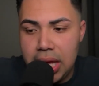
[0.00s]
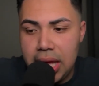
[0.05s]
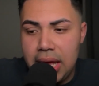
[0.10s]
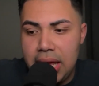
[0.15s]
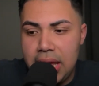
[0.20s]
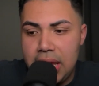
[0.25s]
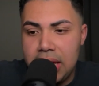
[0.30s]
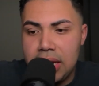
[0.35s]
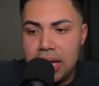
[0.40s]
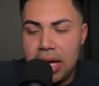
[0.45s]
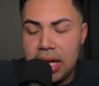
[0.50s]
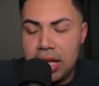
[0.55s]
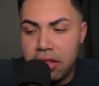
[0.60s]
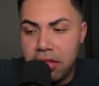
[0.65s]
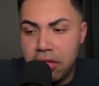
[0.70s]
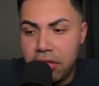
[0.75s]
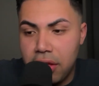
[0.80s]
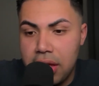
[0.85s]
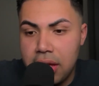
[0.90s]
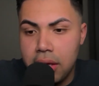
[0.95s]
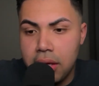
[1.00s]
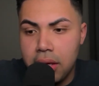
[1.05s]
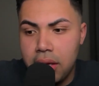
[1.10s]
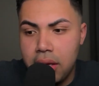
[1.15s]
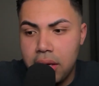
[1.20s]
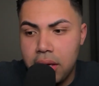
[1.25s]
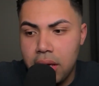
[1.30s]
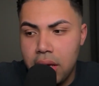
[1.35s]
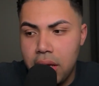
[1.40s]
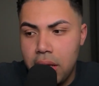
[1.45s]
And I
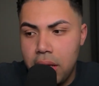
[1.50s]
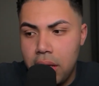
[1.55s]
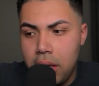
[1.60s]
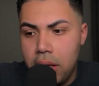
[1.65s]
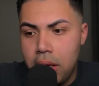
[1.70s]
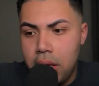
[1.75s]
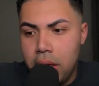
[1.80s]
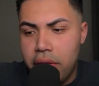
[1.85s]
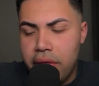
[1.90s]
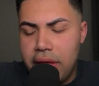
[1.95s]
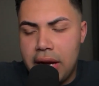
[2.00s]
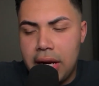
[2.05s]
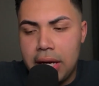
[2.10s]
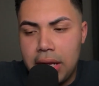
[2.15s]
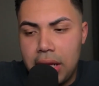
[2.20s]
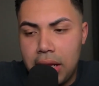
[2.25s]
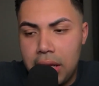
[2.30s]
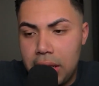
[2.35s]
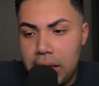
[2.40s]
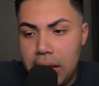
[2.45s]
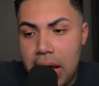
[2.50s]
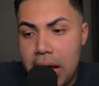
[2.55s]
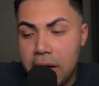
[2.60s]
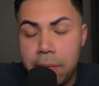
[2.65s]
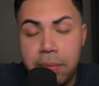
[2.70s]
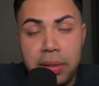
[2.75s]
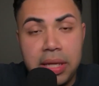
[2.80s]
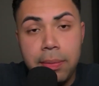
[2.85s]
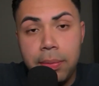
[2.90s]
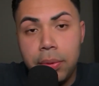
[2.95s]
think that a lot of
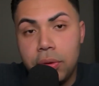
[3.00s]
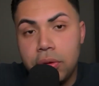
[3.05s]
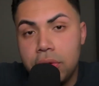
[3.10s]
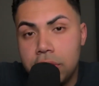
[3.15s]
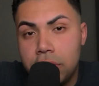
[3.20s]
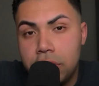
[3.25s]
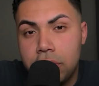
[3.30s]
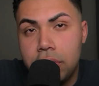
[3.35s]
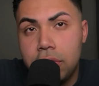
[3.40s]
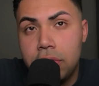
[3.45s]
people